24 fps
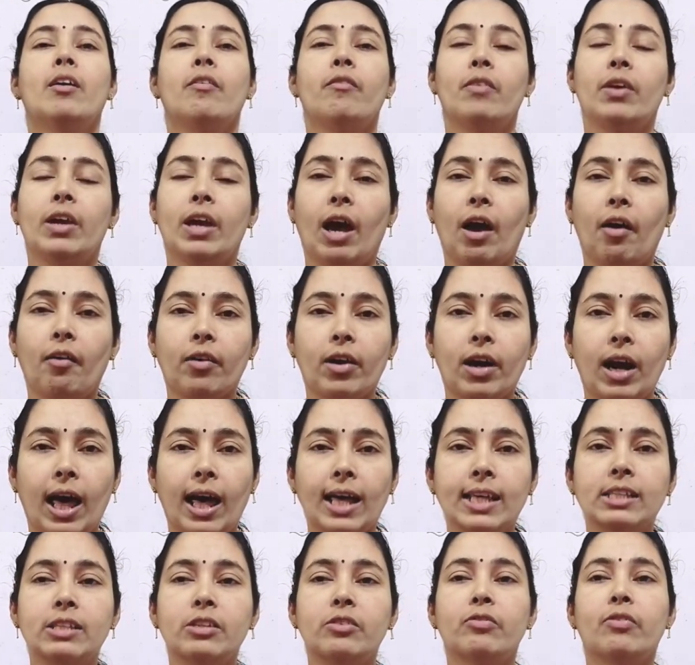we have
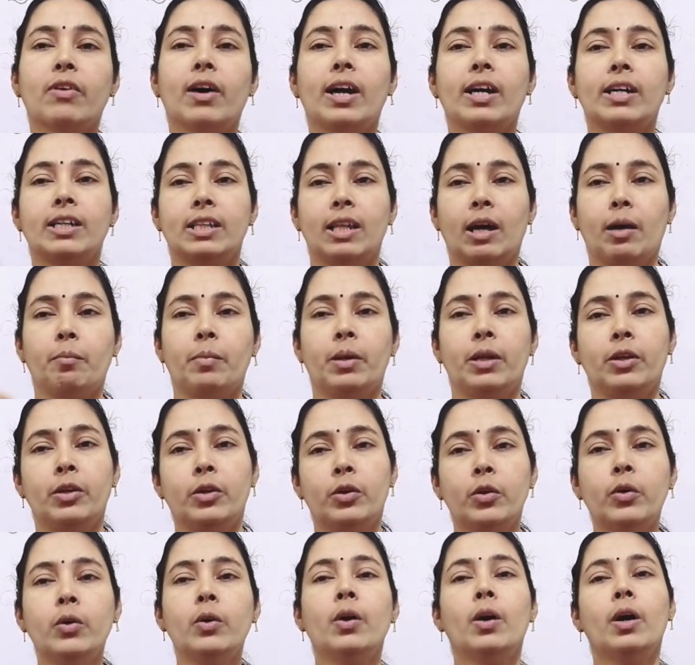classified them
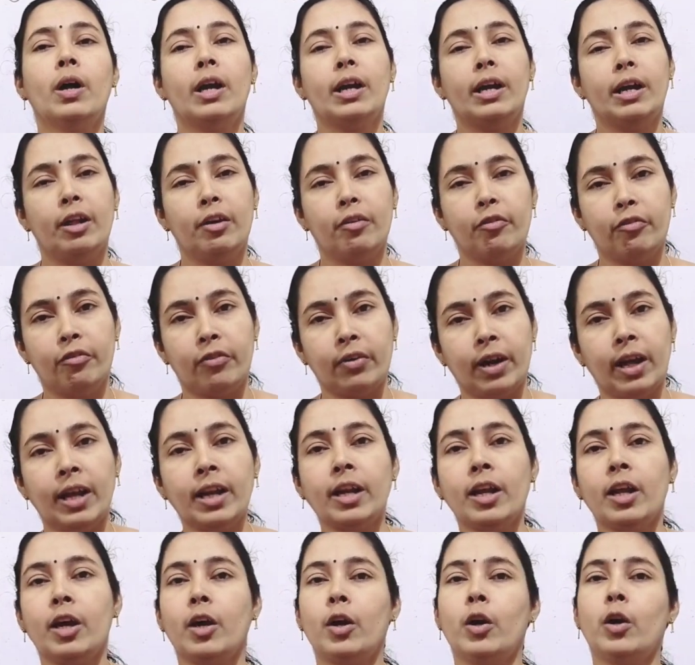into different
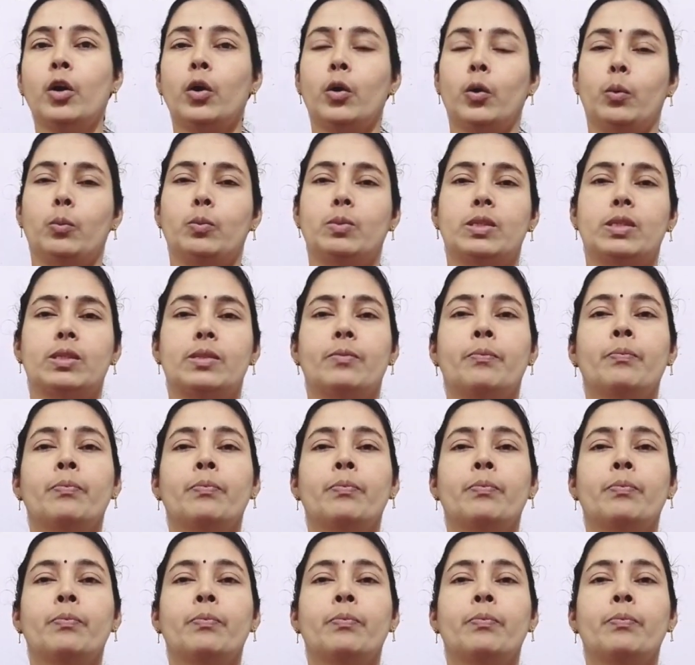groups.